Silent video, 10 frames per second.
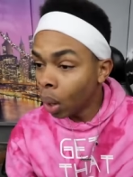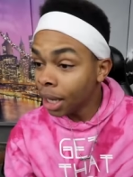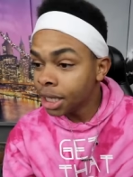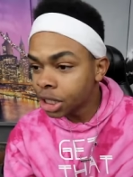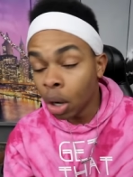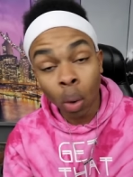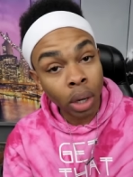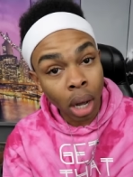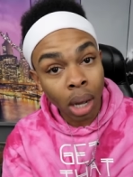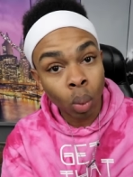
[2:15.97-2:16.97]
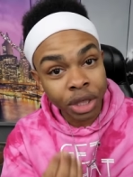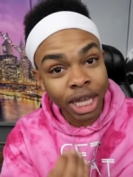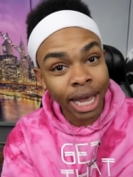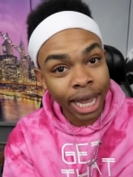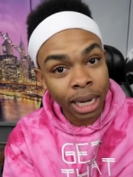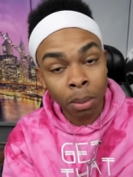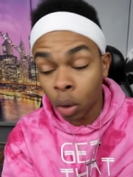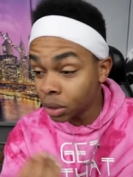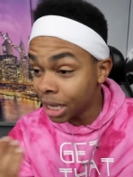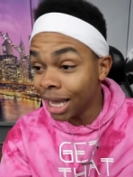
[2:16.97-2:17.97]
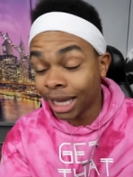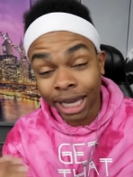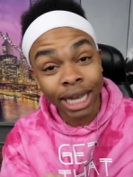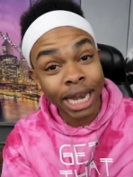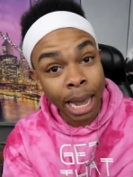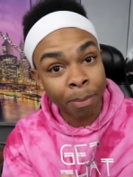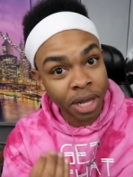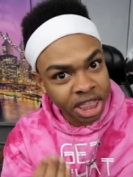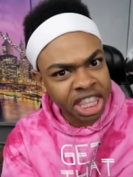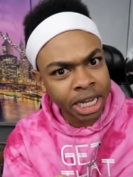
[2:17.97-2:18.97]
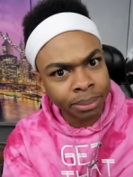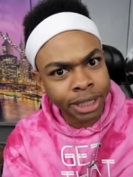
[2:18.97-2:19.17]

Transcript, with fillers: What is going on with the animals and kidnapping theme